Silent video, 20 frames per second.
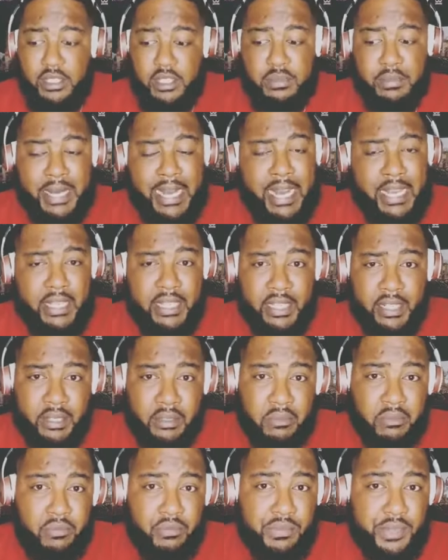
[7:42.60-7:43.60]

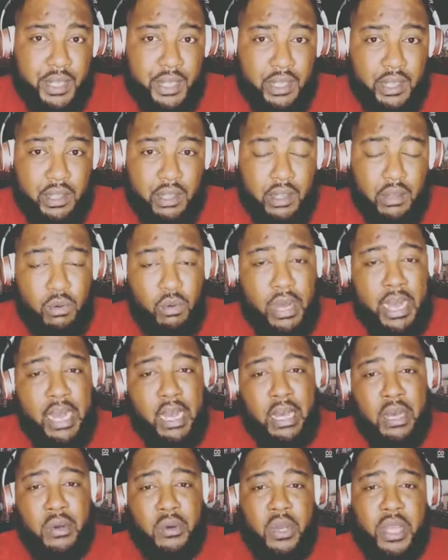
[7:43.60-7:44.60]
smiling,
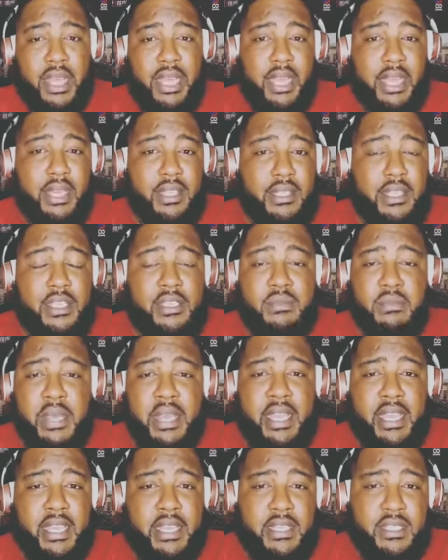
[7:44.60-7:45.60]
while this
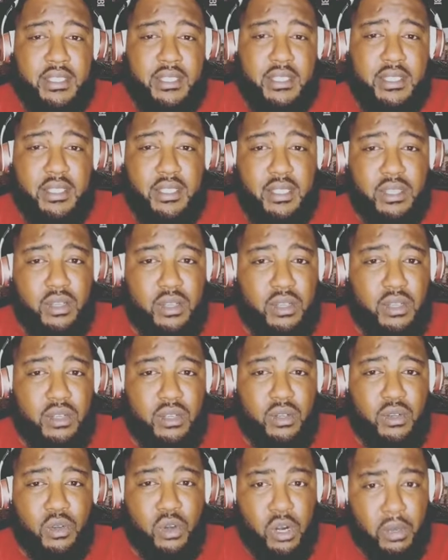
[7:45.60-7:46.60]
man's
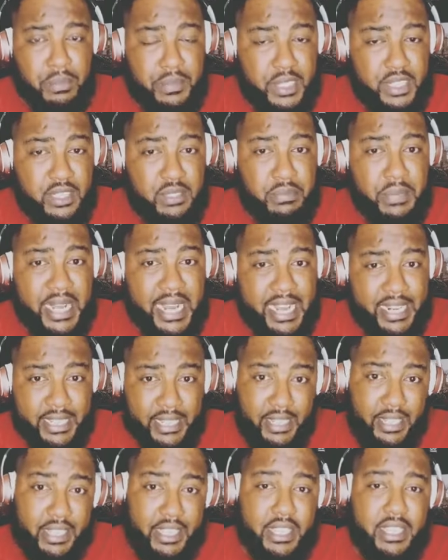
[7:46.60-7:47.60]
corpseless
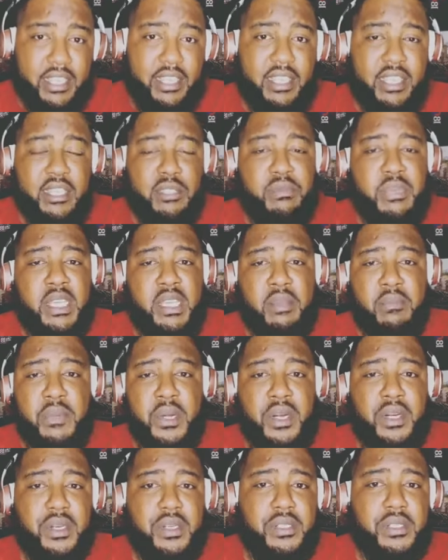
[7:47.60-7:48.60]
body is being
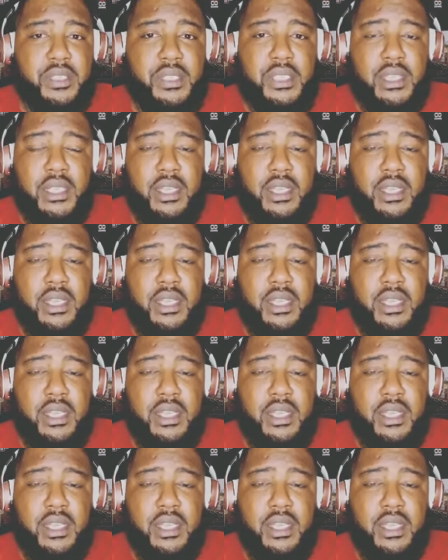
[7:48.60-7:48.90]
burned.